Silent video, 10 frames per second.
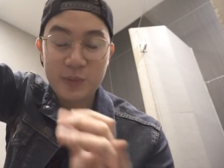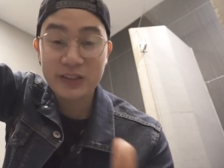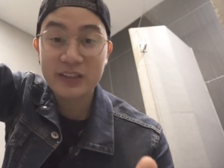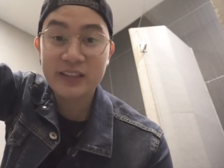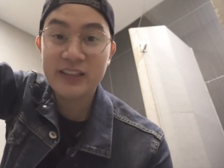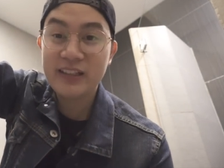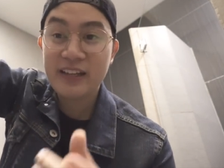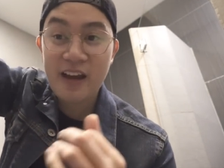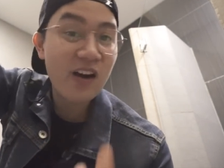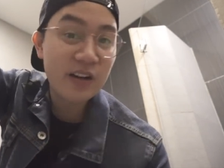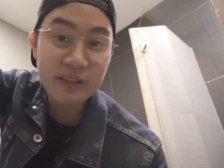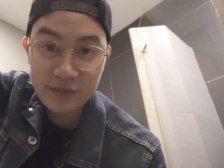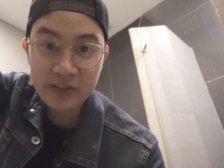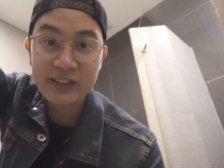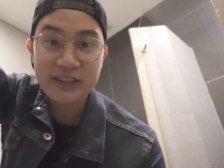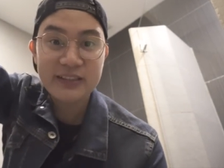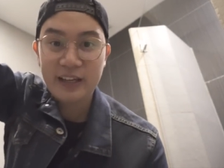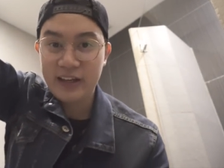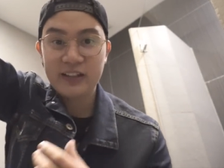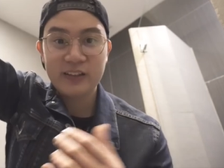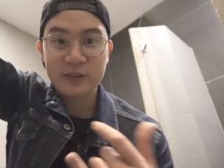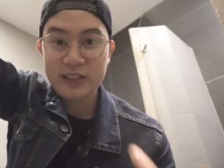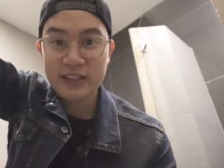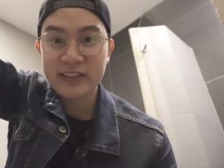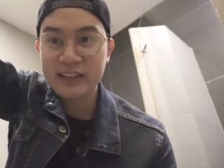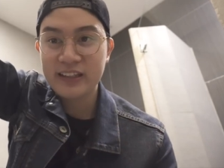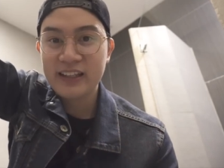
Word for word: worked hard for this. I got to see it.